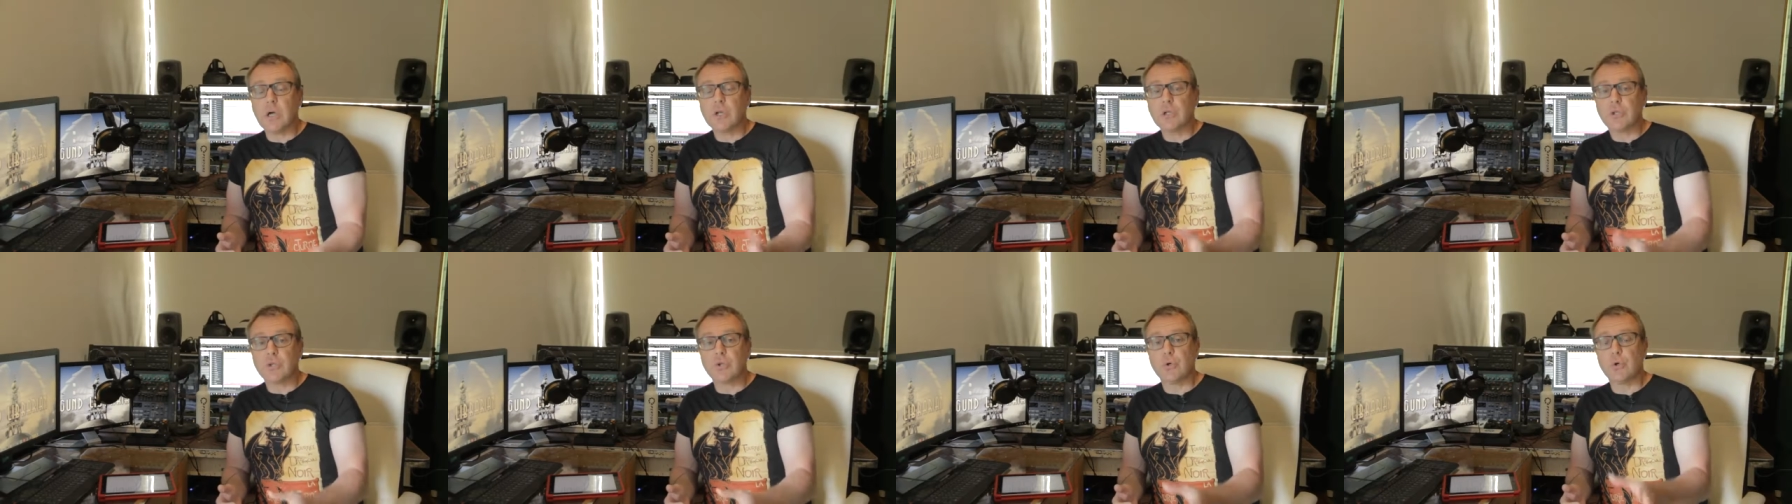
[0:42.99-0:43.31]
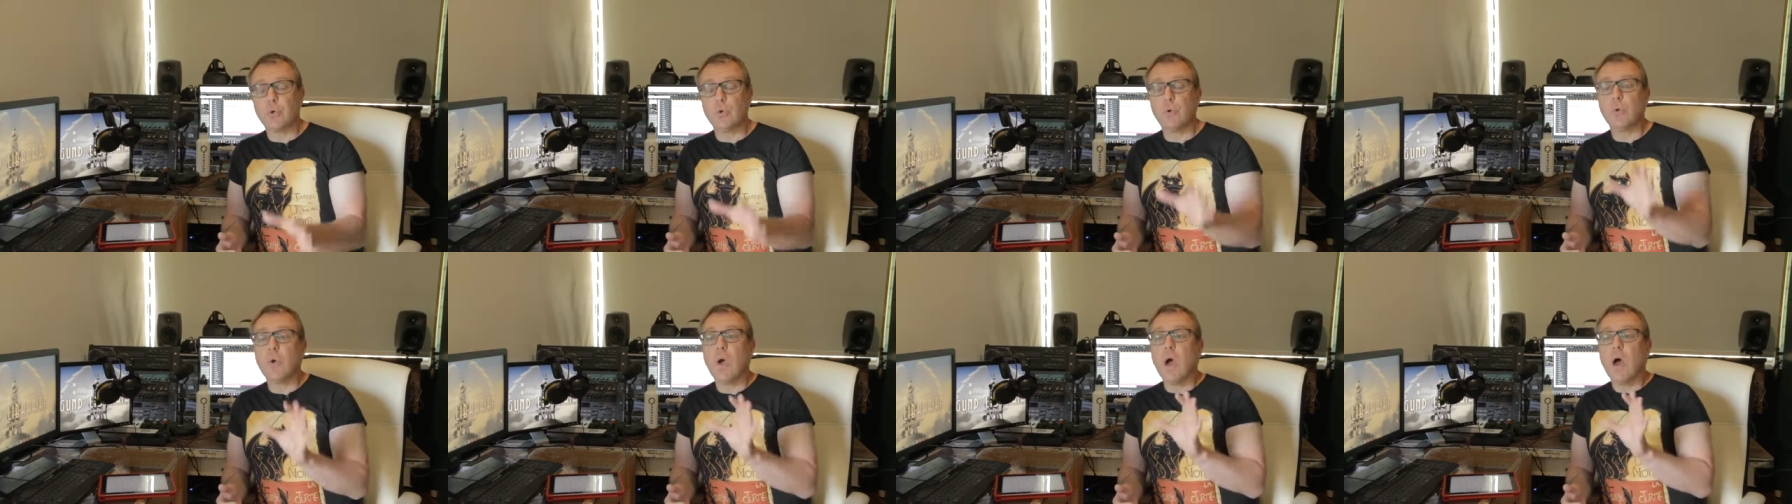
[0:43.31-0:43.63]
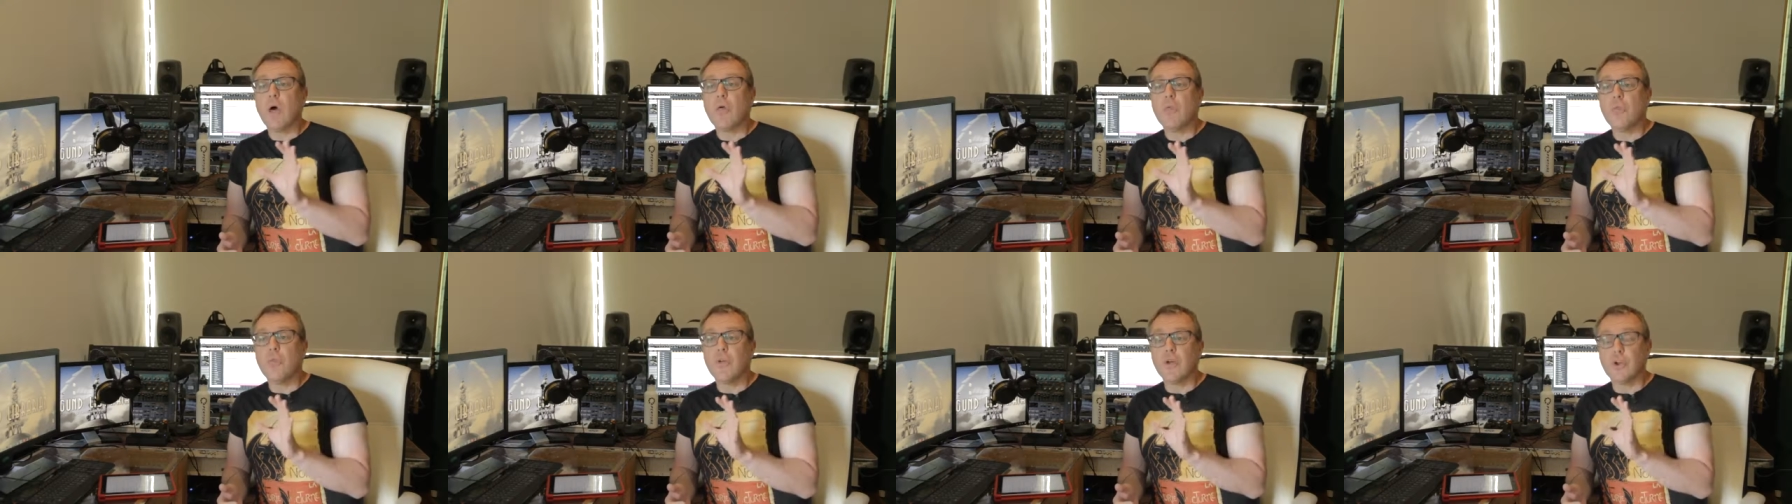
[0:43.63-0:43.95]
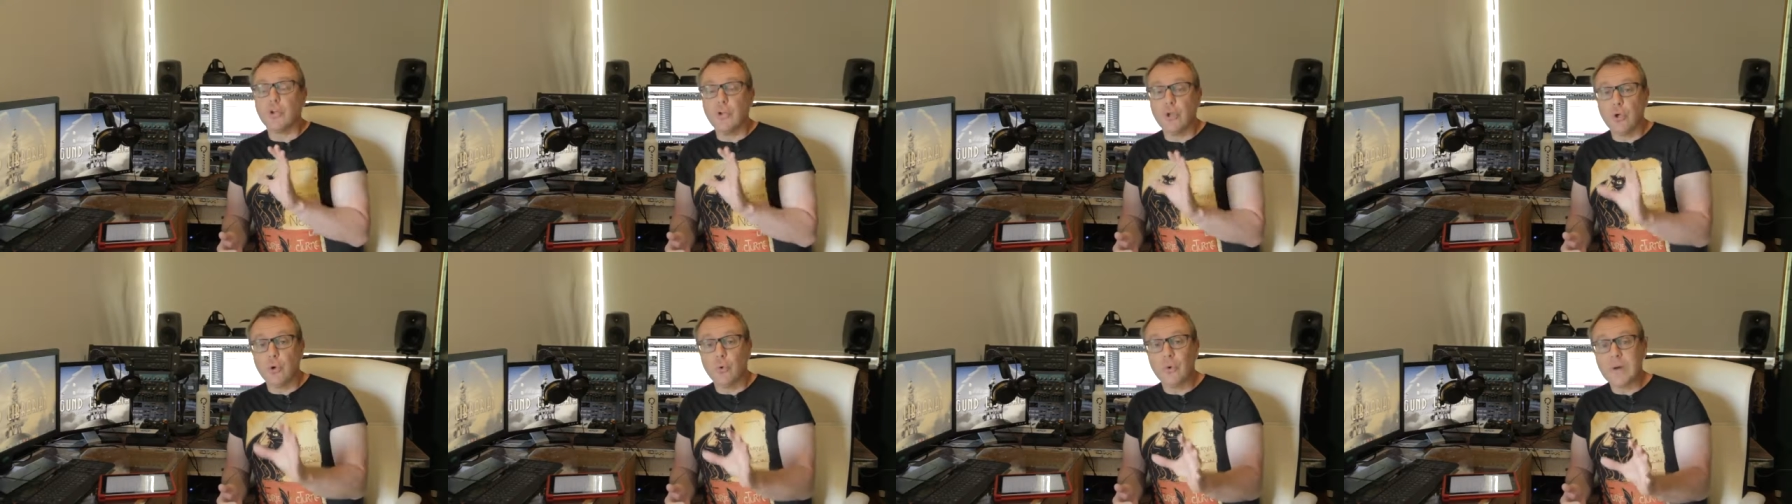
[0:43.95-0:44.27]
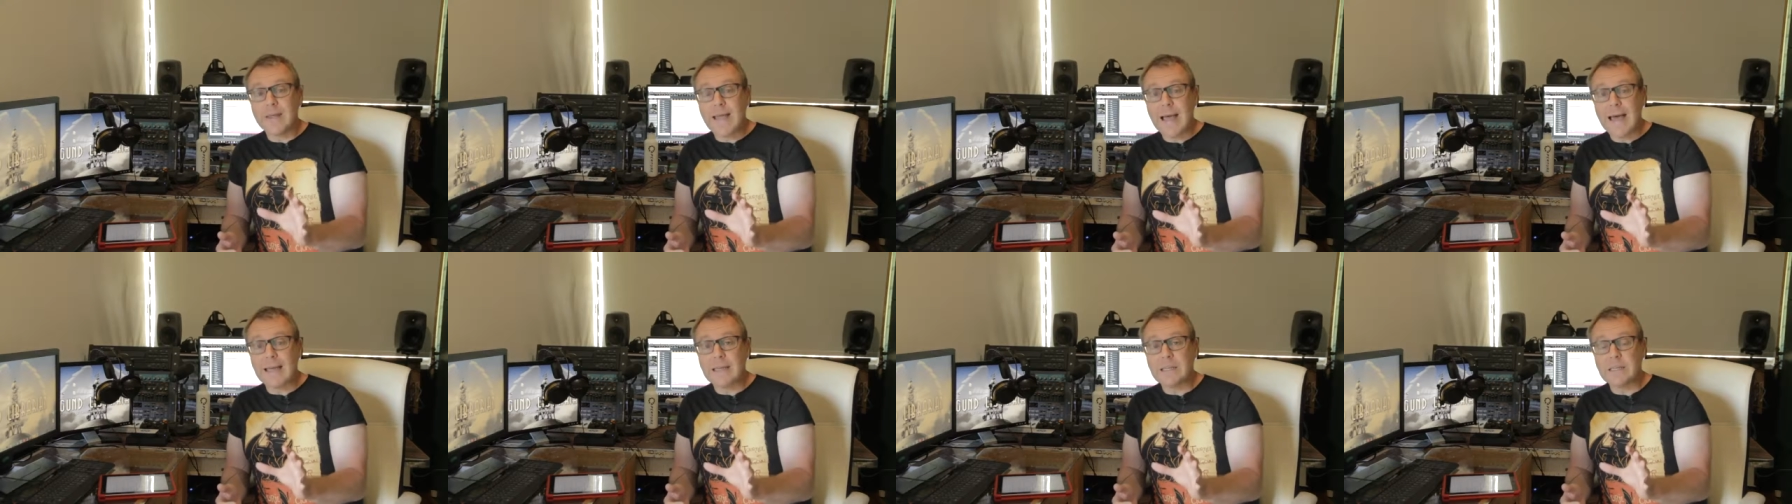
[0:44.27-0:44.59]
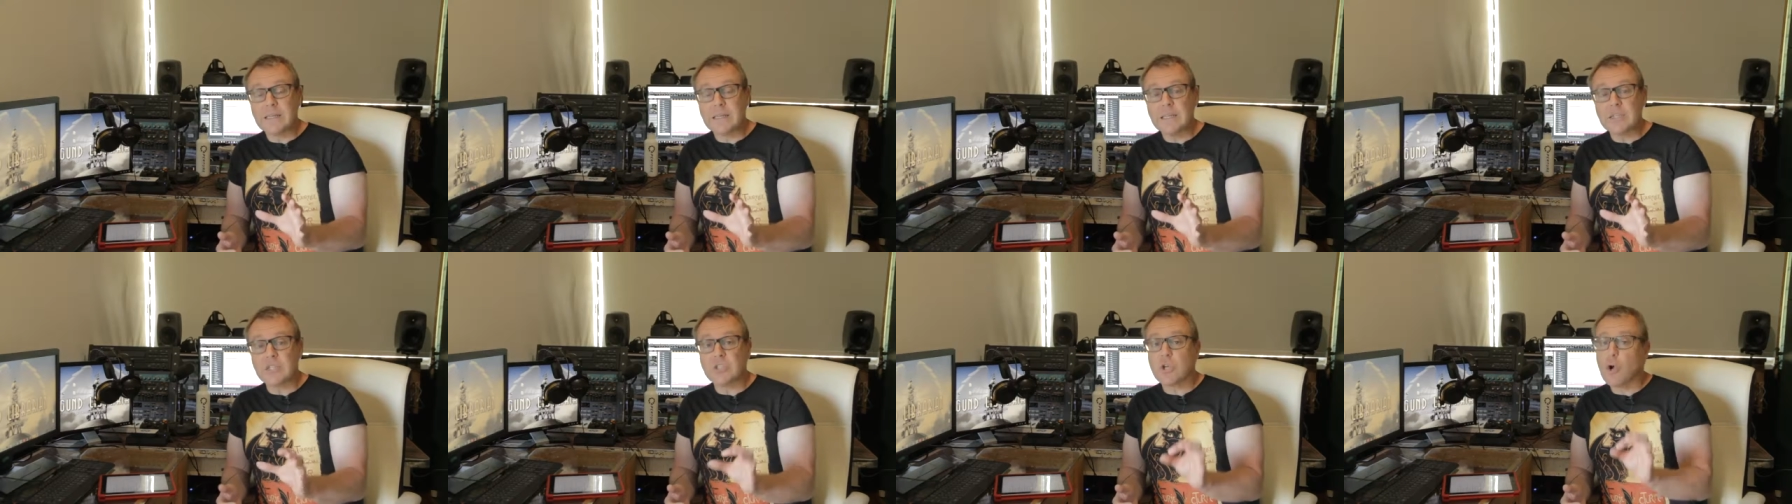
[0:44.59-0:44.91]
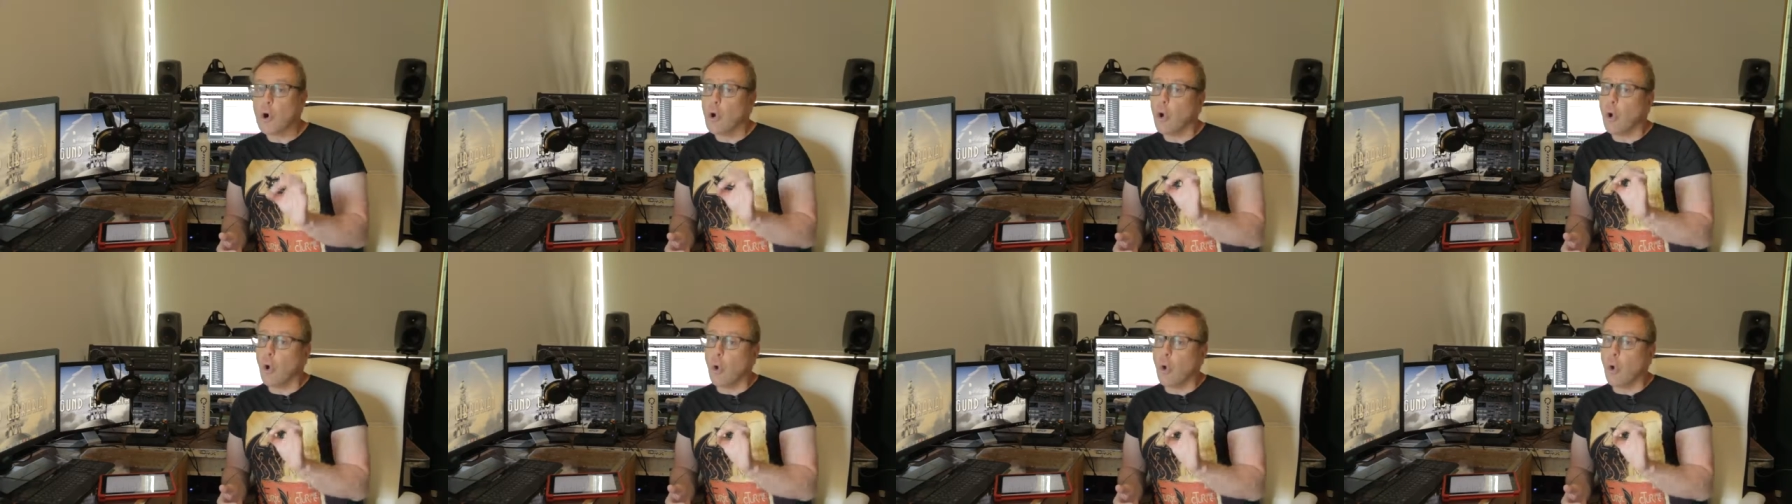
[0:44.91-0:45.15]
to the New Realities